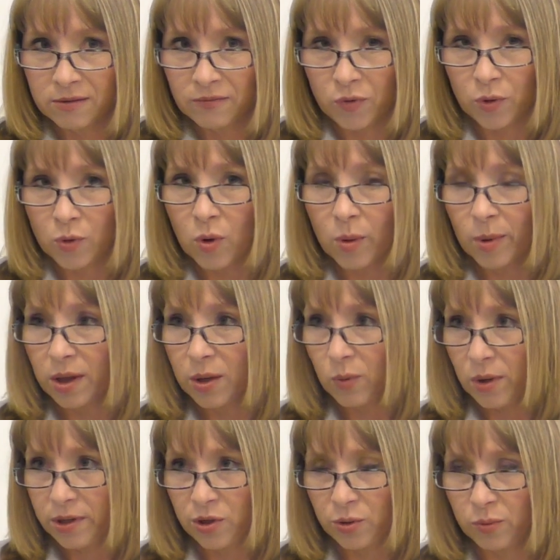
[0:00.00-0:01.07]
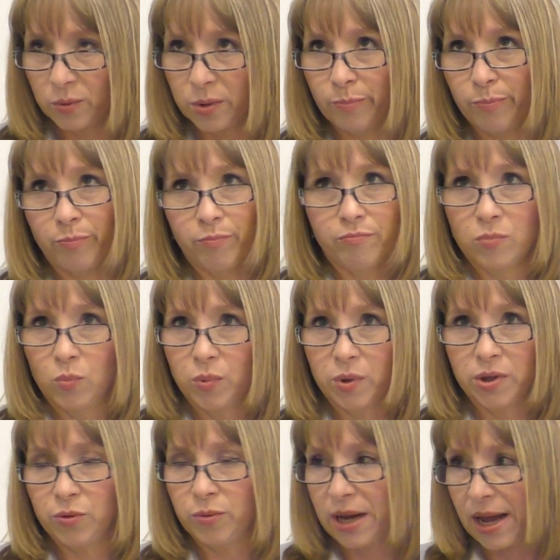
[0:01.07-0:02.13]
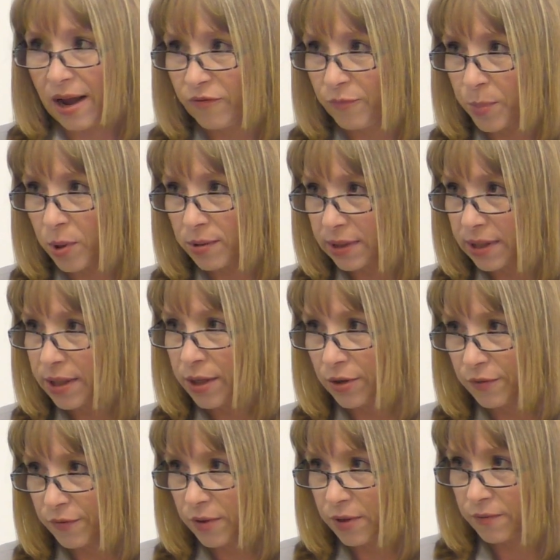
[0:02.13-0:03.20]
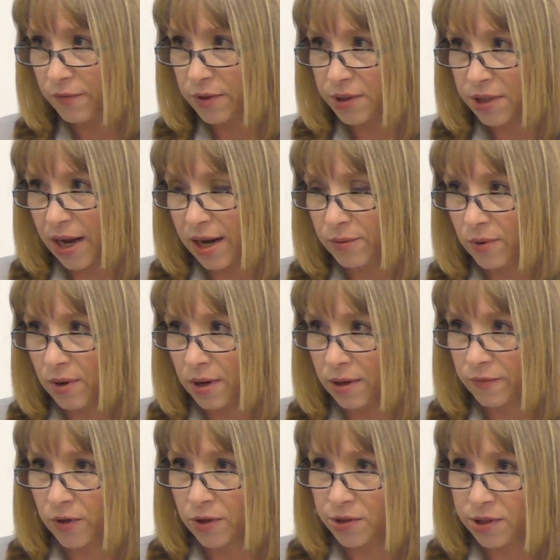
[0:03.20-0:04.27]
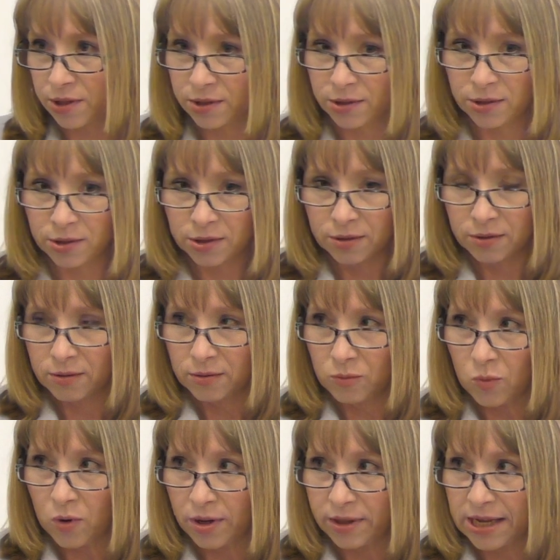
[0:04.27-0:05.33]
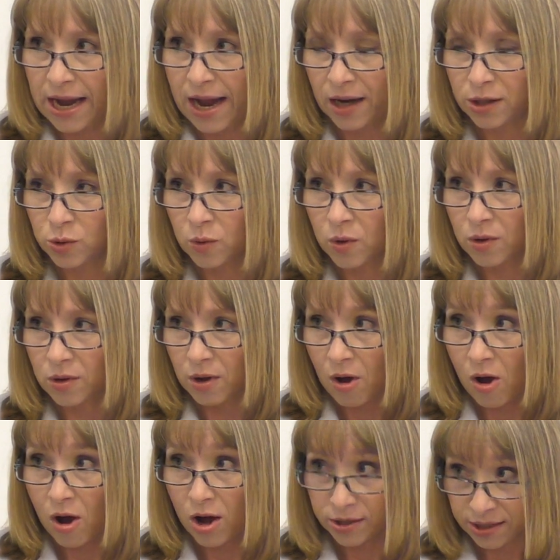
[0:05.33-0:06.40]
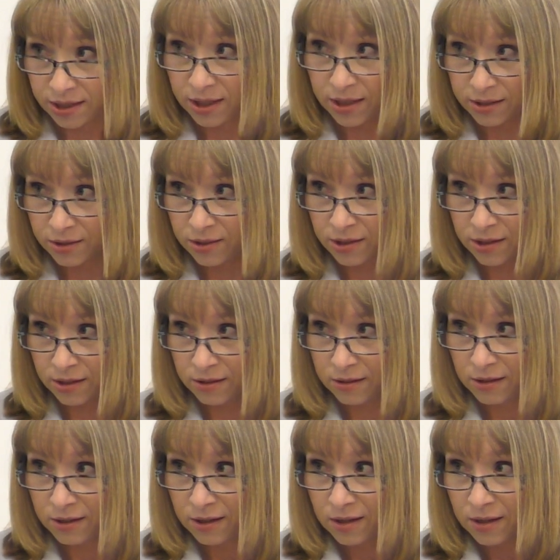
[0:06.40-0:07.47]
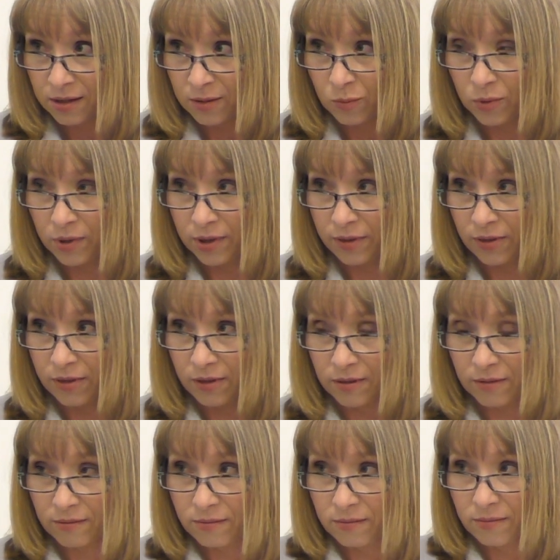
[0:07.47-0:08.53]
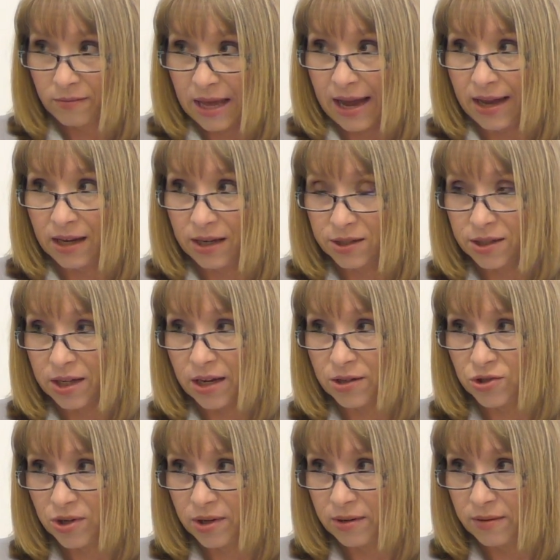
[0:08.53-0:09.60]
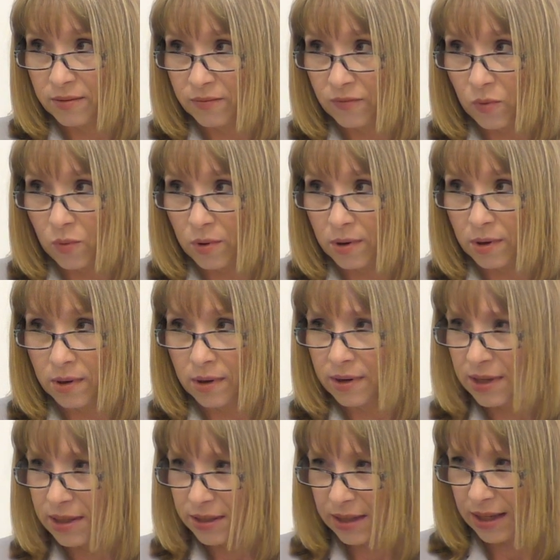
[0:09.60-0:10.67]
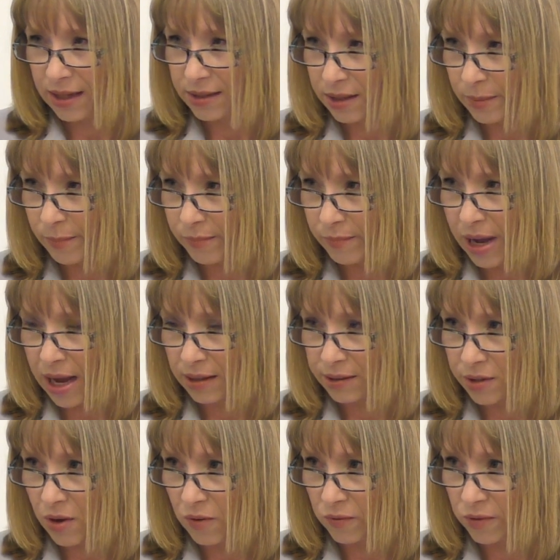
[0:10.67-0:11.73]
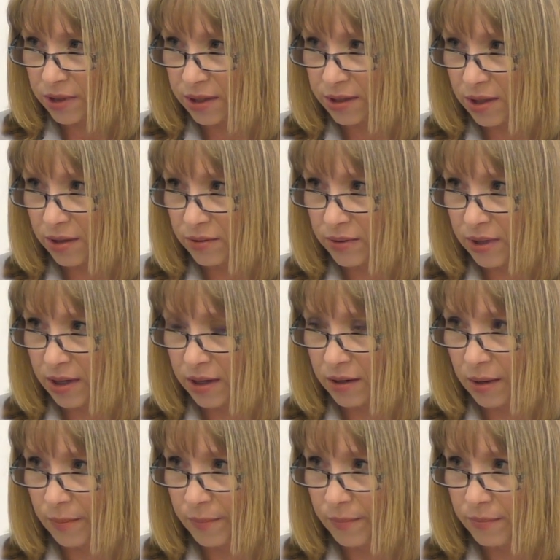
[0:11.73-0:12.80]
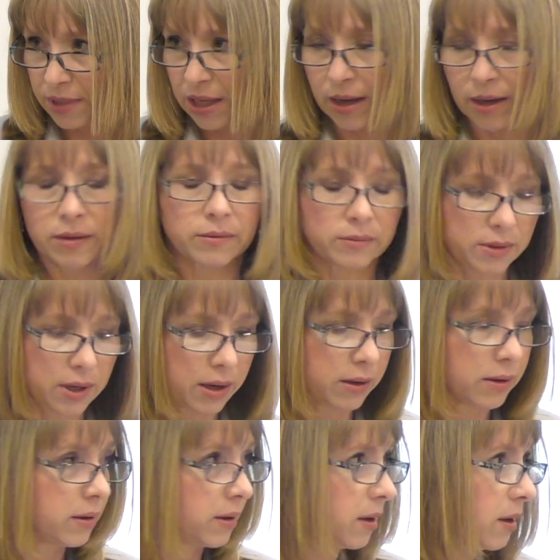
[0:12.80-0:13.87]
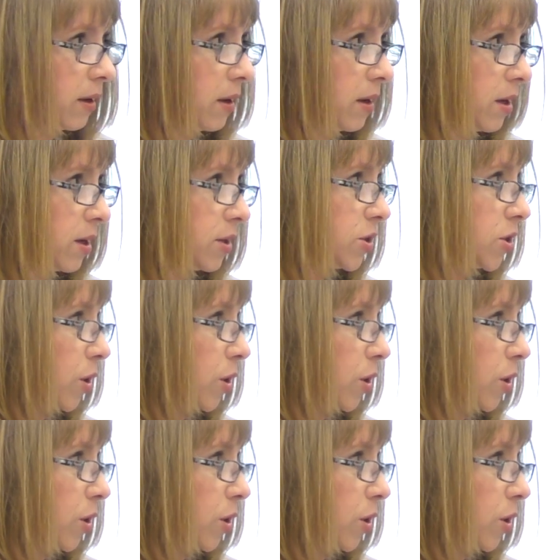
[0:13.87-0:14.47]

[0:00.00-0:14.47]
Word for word: For normally what you would what you would have per linear foot for sidewalk versus what the actual cost is with that extension for, I think, is a box culvert that's under there? Yes. Yeah. Yes.